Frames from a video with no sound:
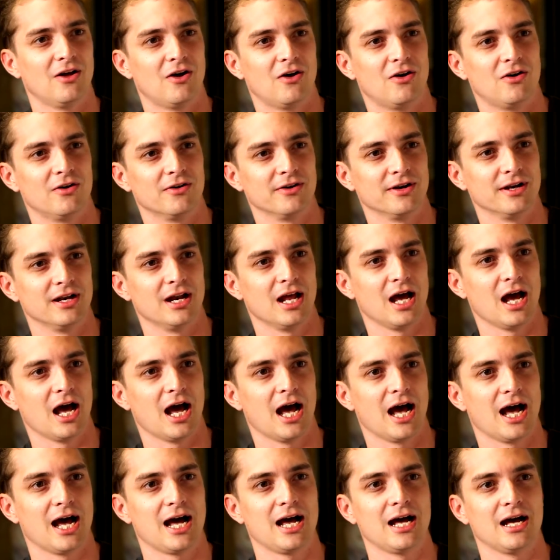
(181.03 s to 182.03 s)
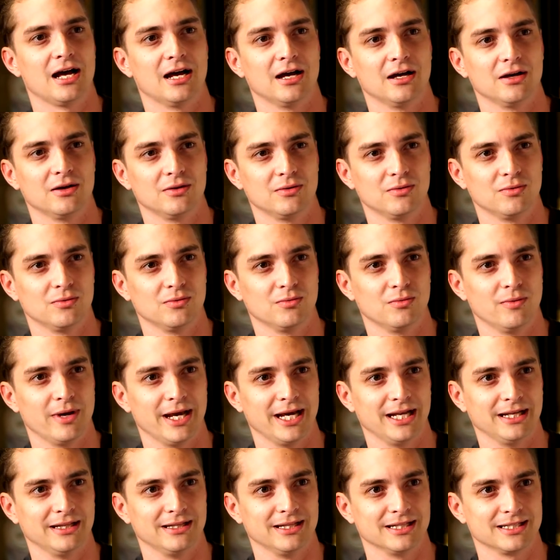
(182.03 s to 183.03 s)
on, aha,
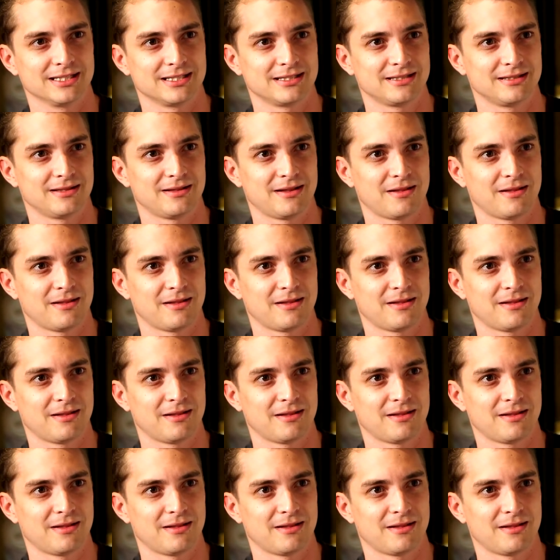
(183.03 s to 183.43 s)
wait, this,